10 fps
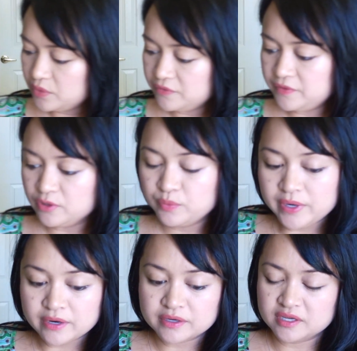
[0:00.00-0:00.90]
would feel
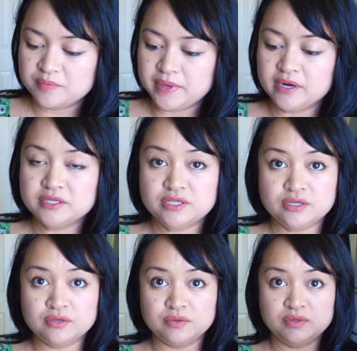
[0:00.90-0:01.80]
weird compared
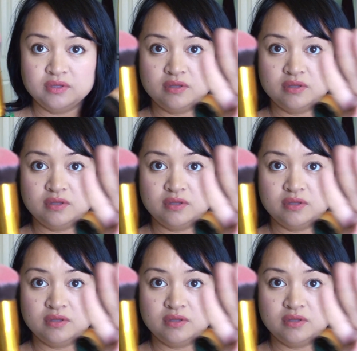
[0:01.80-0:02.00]
to